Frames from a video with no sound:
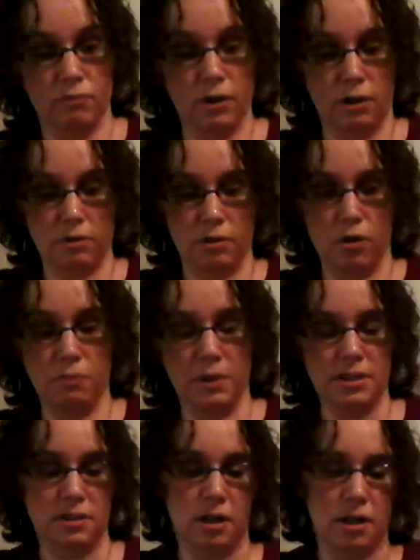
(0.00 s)
Here, nope,
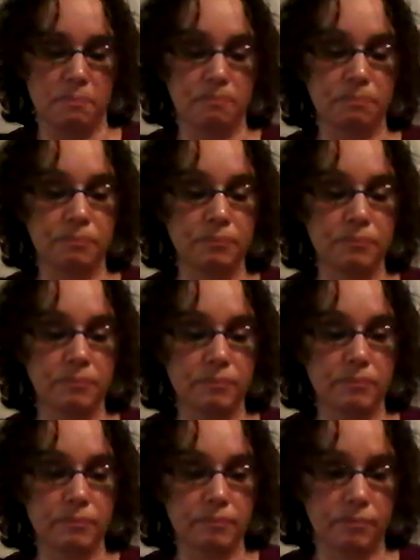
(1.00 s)
that's not it.
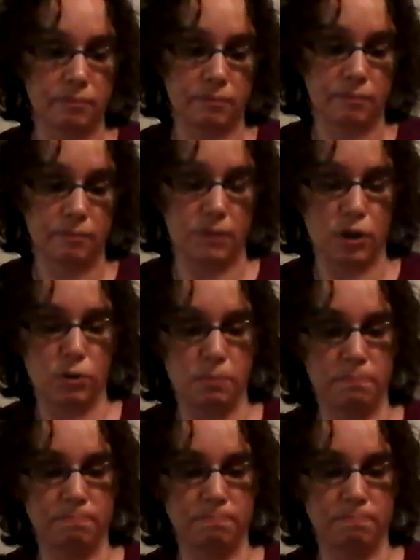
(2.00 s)
Nope.